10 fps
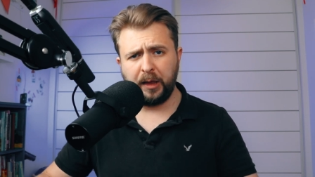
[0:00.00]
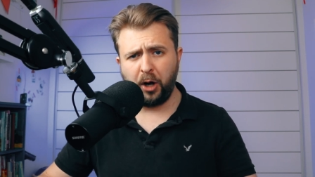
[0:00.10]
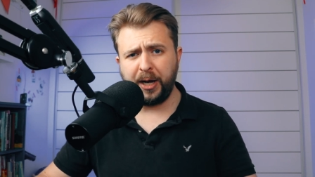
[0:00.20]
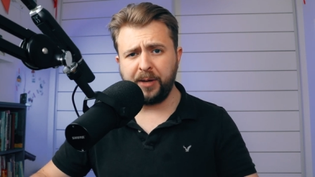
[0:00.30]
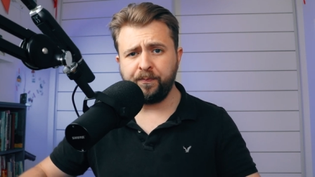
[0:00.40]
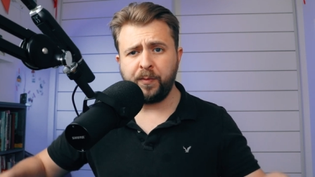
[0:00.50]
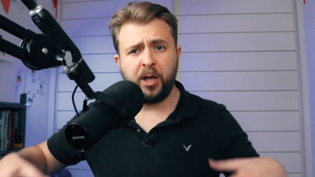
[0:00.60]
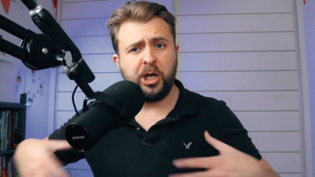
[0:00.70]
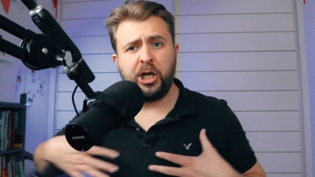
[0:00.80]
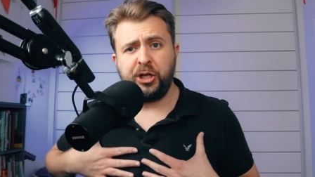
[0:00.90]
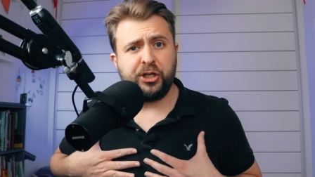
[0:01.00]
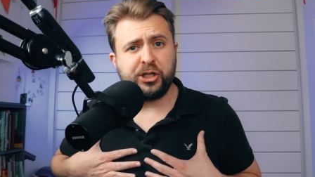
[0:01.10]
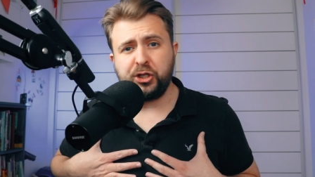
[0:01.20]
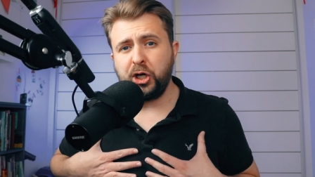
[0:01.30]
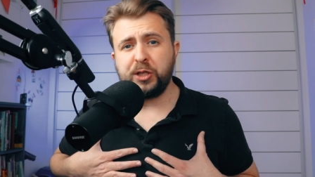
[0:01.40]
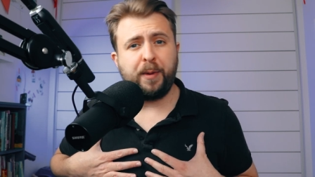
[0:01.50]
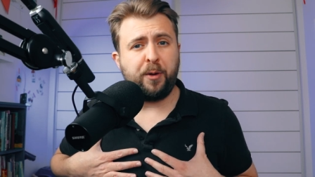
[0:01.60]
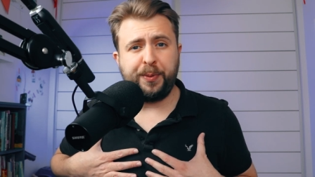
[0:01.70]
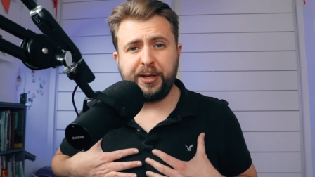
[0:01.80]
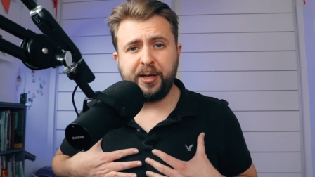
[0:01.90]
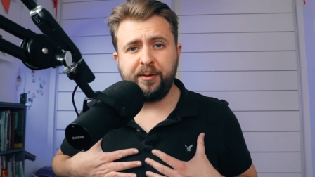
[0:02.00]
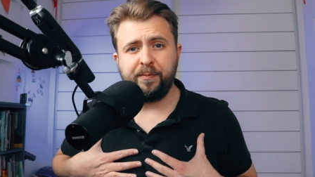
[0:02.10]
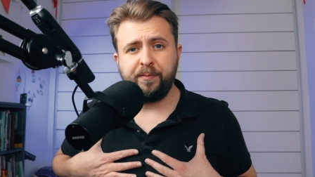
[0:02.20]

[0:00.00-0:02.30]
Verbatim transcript: Now, again, this is just my opinion.